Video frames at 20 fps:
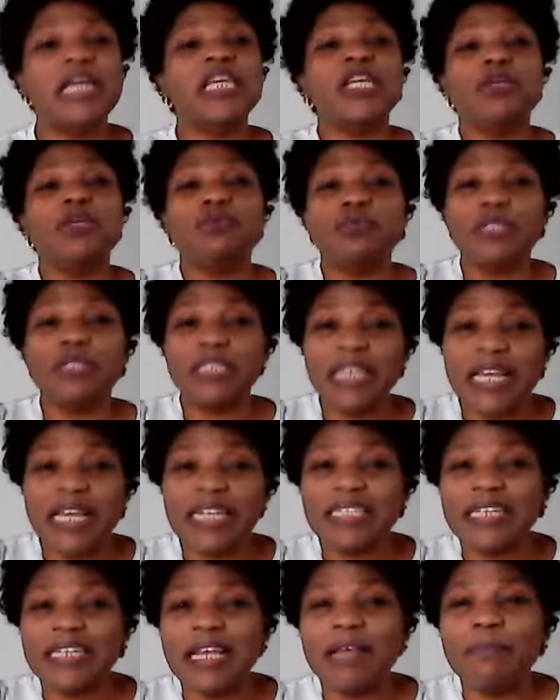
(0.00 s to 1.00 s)
It will
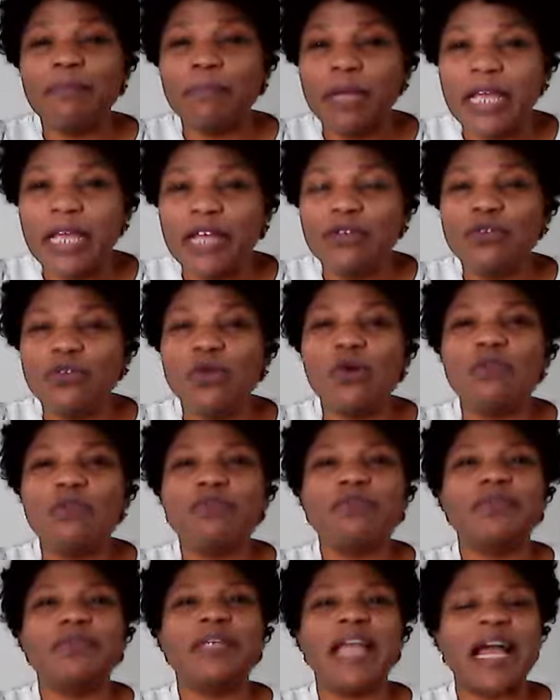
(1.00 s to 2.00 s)
take them enough,
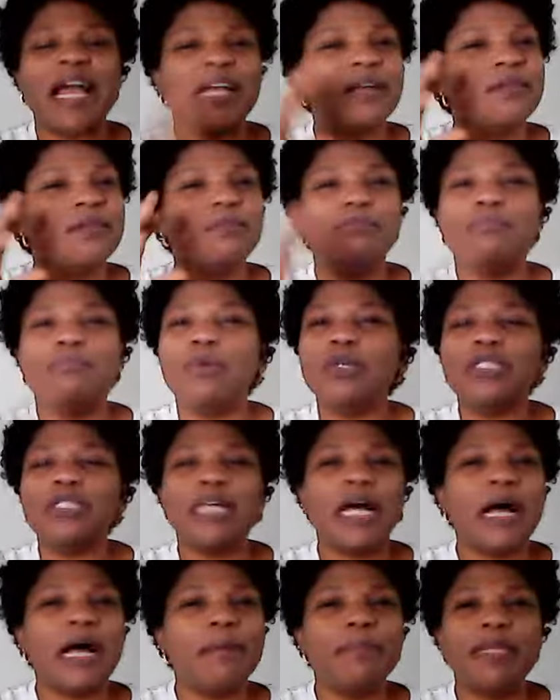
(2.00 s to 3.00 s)
like more
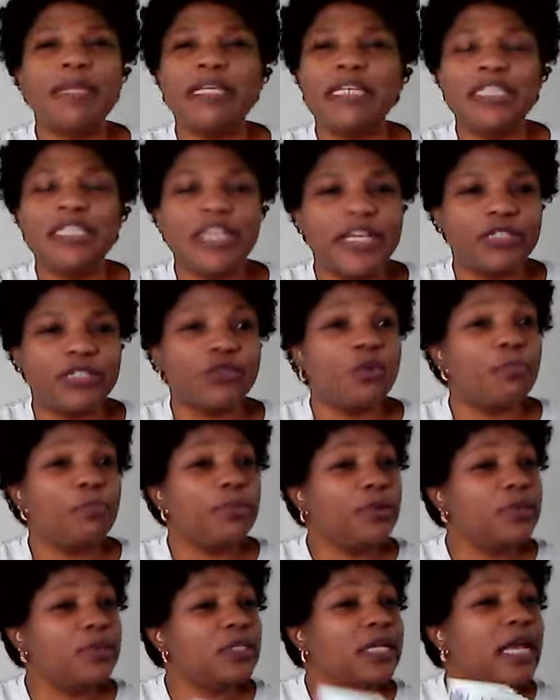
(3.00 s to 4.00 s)
than how many years to
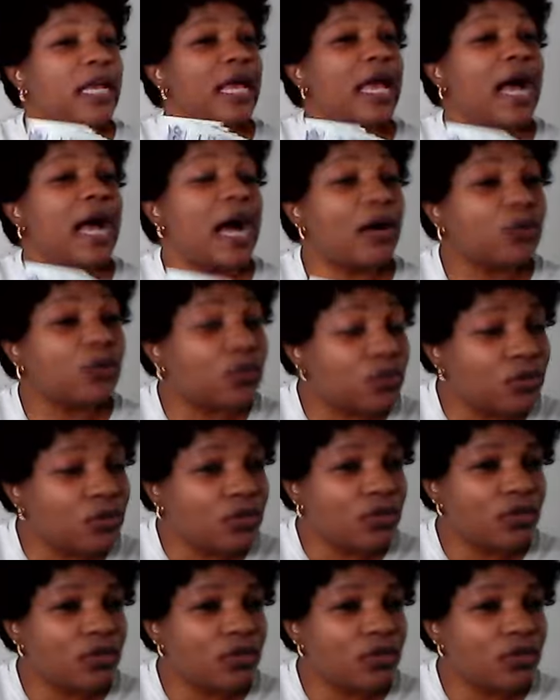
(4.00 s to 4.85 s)
build a house,